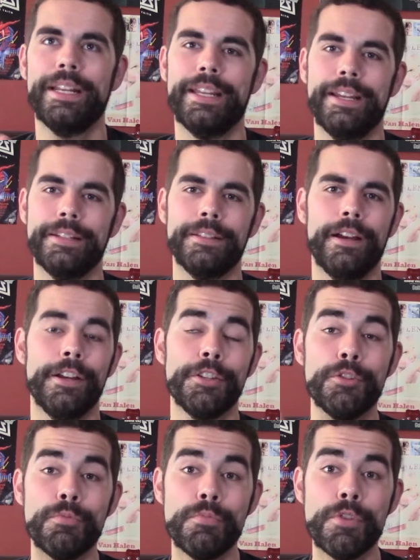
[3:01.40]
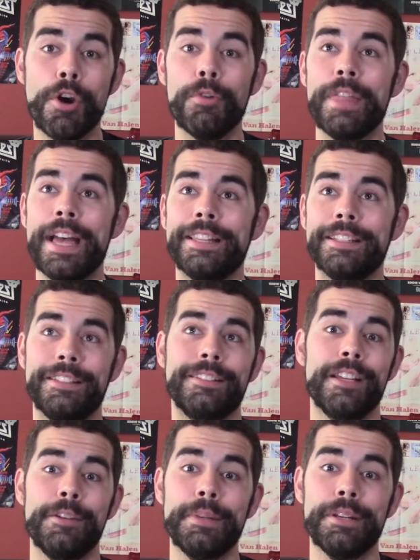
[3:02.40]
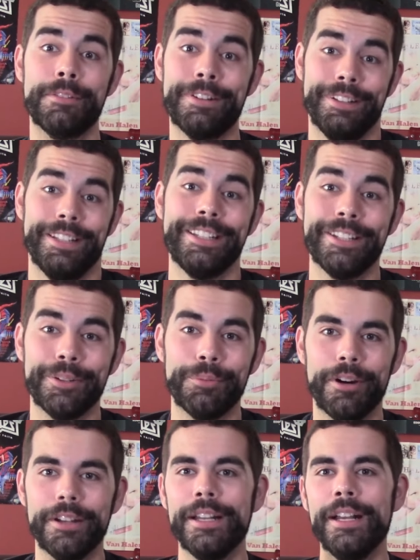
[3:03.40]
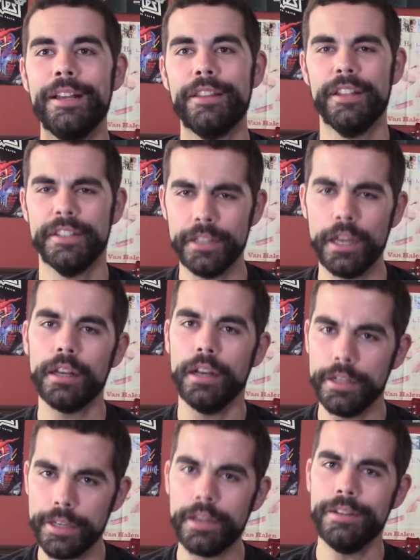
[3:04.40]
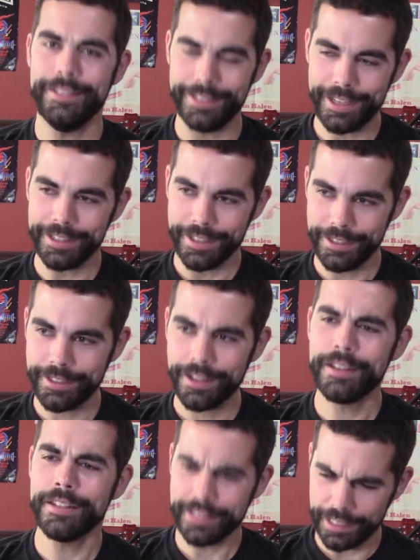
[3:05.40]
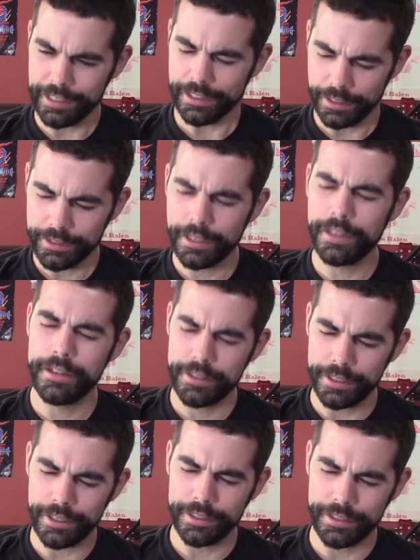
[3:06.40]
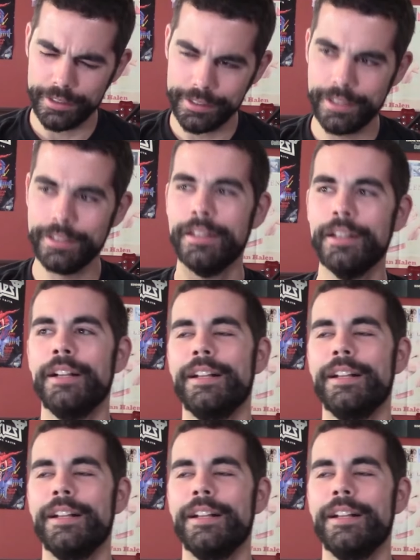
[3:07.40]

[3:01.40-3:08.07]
kicks on, you know that this is going to be a really good one. The da-da-dun, da-da-dun, da-da-dun, da-da-dun.